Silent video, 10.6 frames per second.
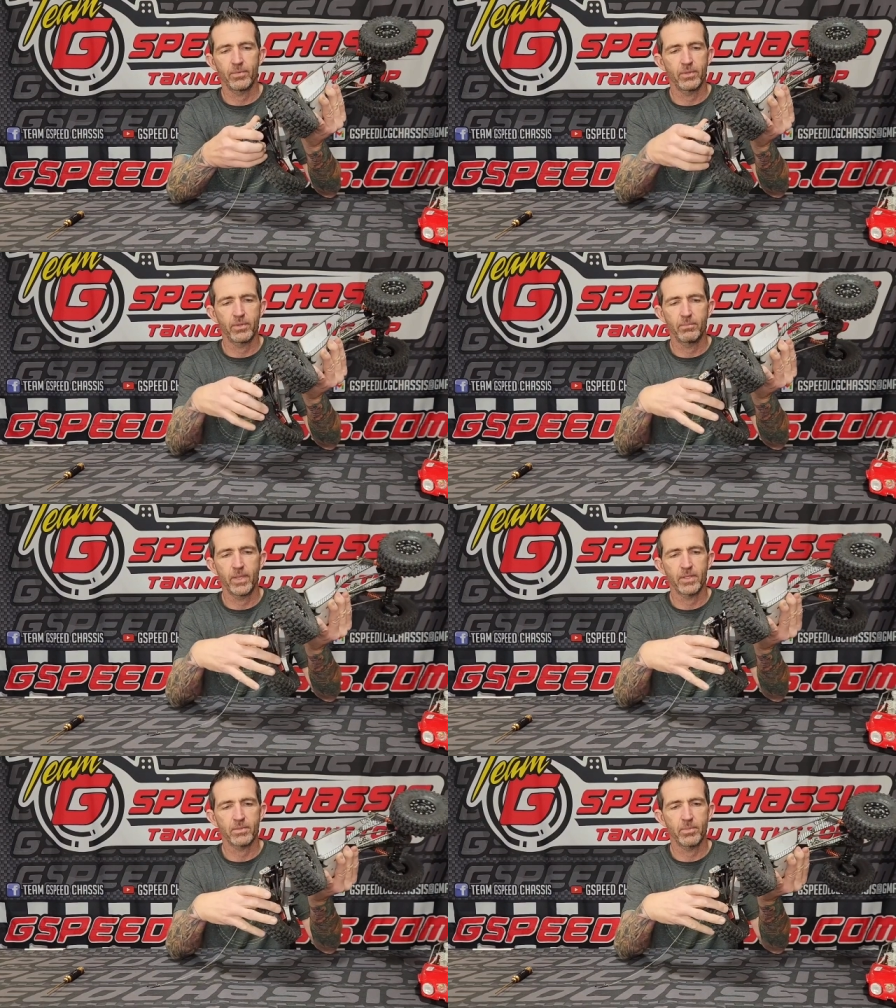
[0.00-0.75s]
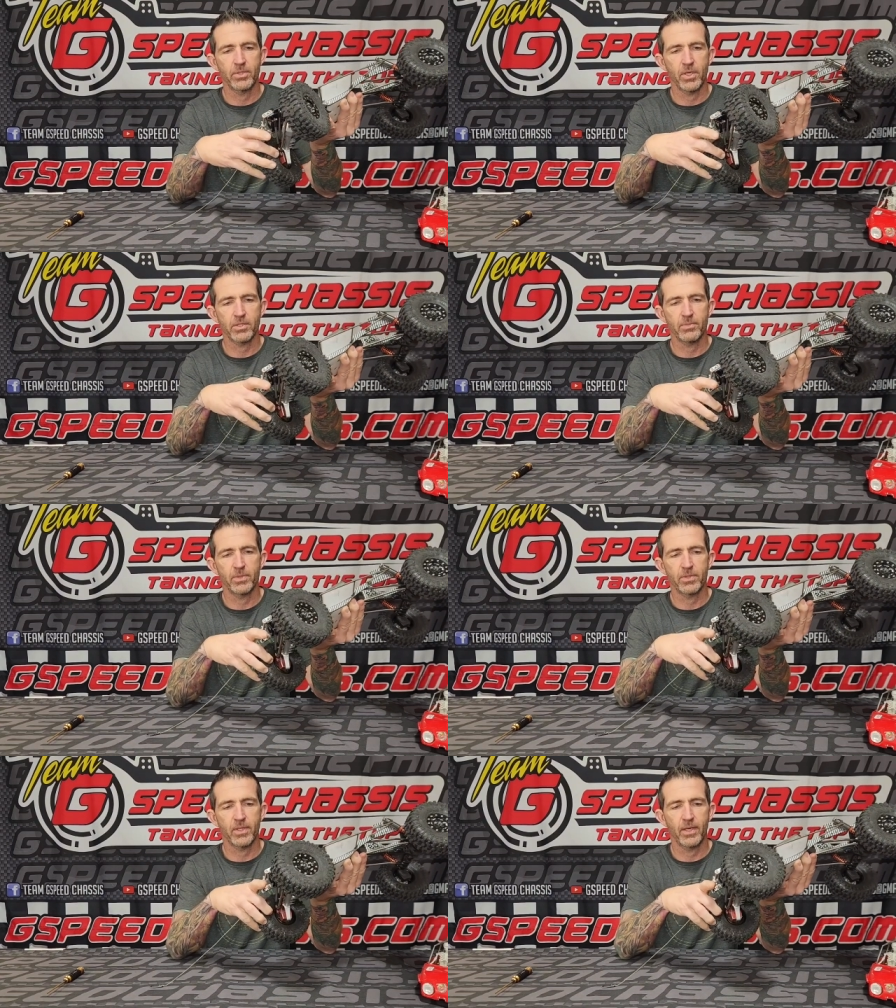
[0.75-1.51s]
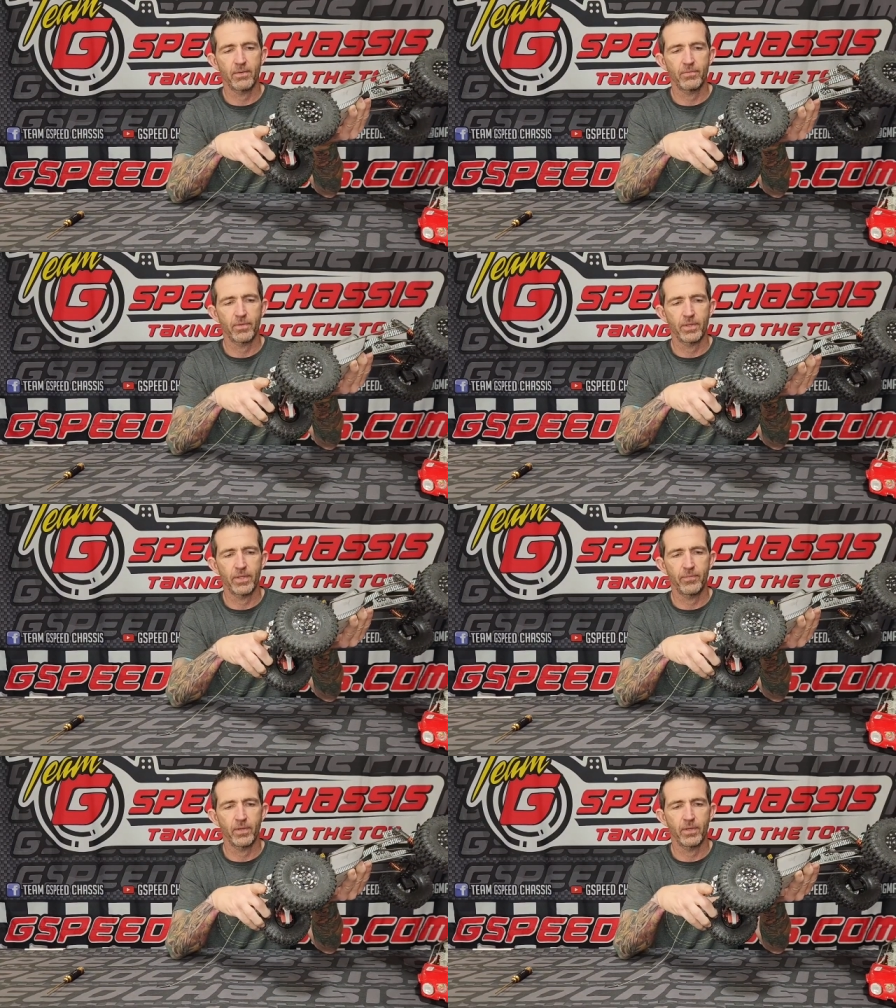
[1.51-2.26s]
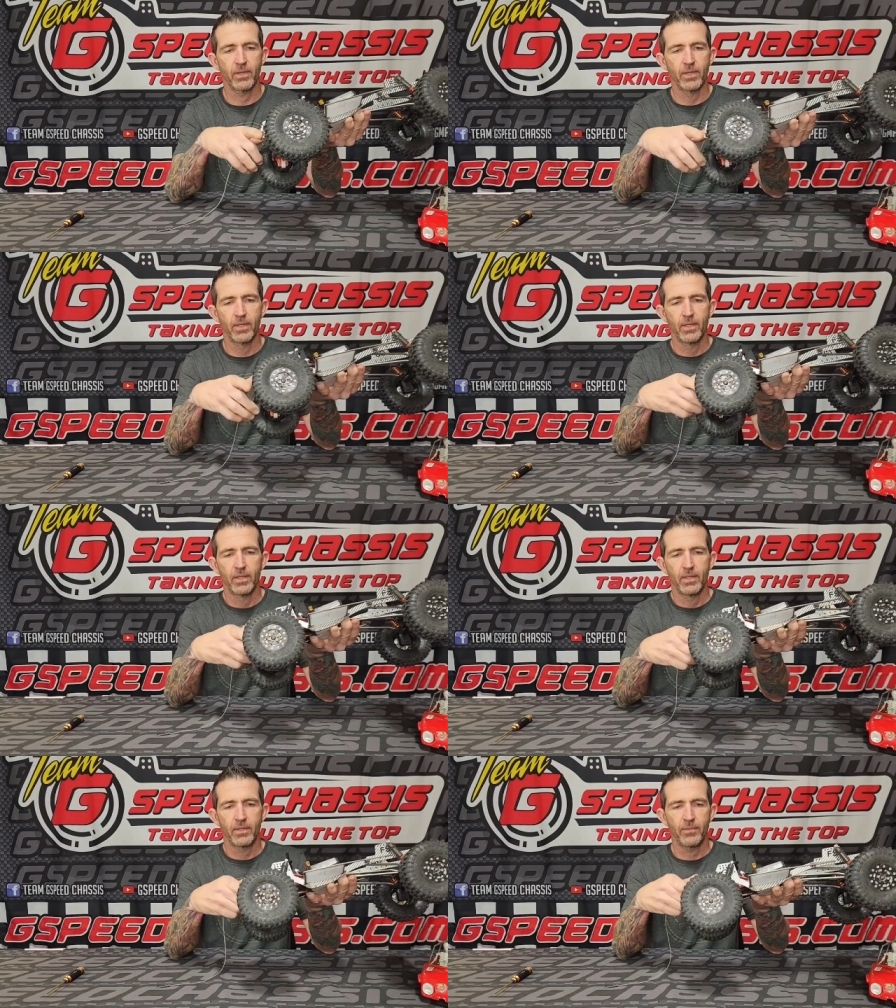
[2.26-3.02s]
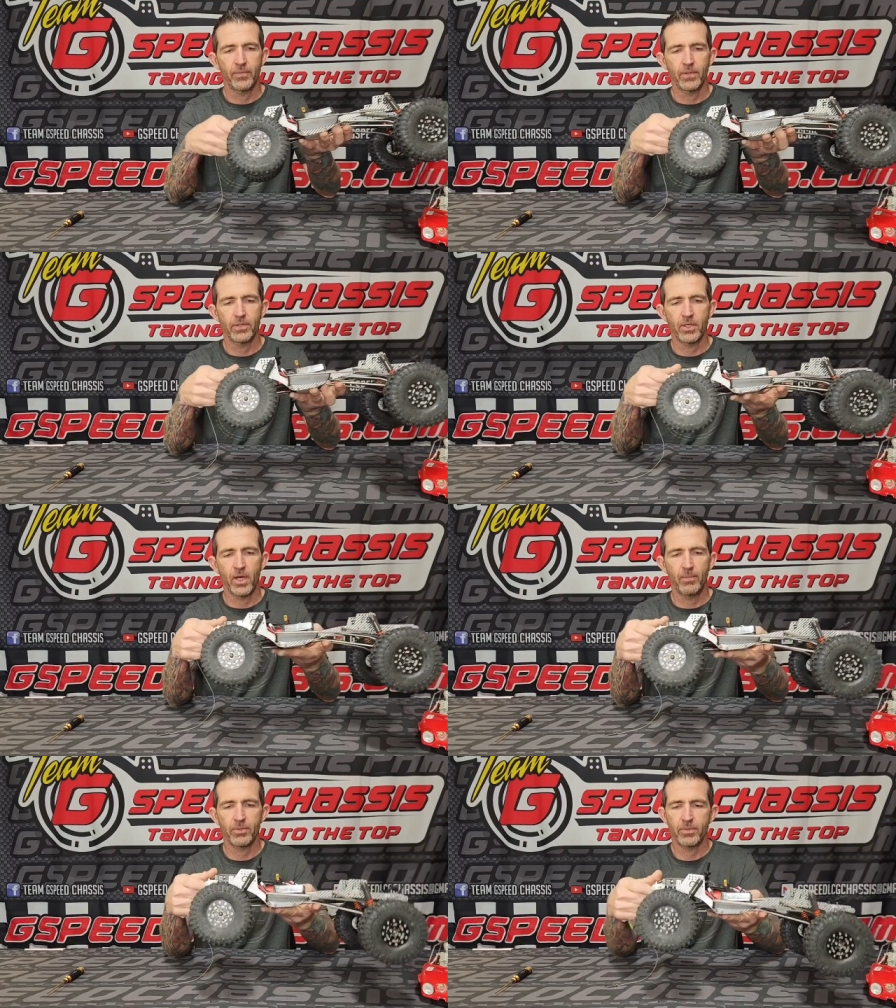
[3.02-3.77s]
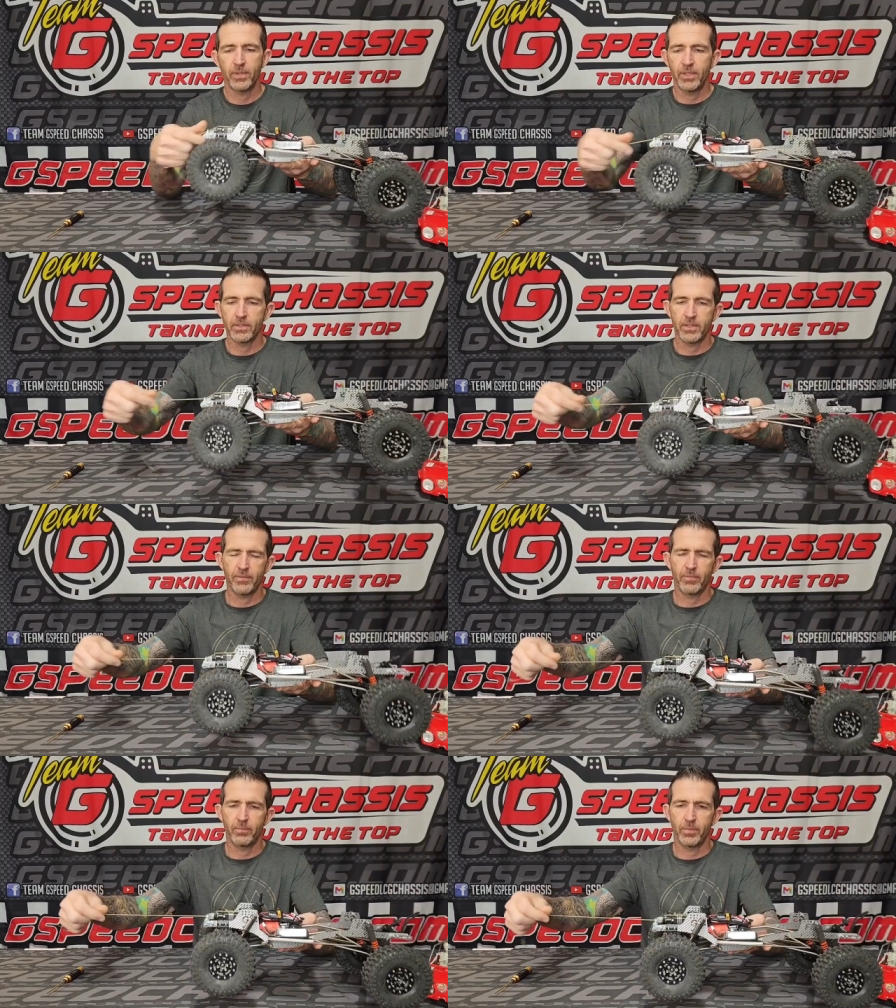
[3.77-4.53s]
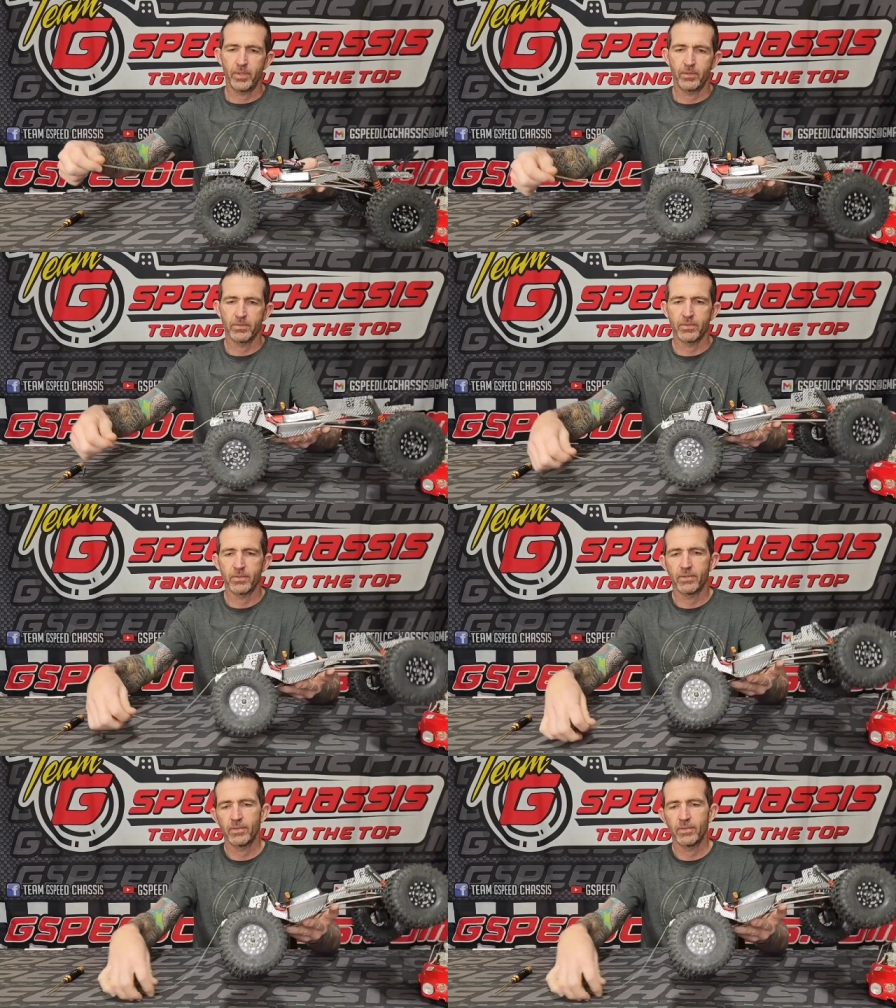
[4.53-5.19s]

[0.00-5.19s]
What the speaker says: to make some adjustments there for different geometries and different builds.